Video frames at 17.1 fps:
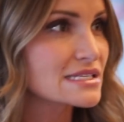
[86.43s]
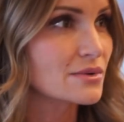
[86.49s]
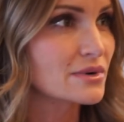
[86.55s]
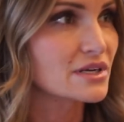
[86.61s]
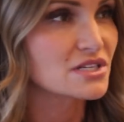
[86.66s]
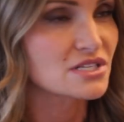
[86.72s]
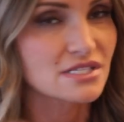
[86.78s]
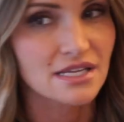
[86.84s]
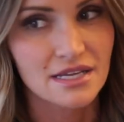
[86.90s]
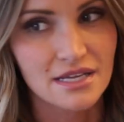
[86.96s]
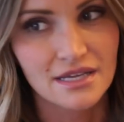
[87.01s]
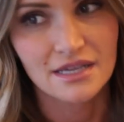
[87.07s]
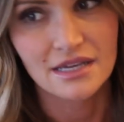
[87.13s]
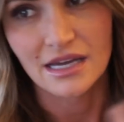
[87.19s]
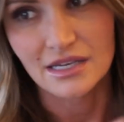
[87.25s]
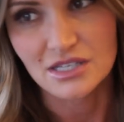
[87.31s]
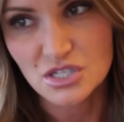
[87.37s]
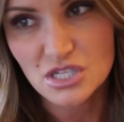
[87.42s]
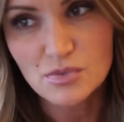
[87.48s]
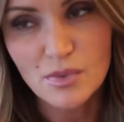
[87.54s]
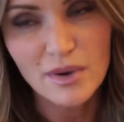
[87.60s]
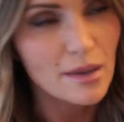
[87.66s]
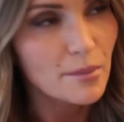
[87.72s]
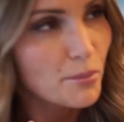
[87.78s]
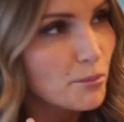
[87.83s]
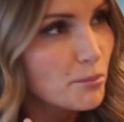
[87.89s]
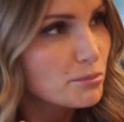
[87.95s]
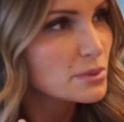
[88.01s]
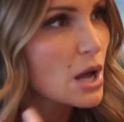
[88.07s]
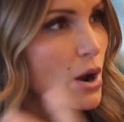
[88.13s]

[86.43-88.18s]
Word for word: I want to just want to blow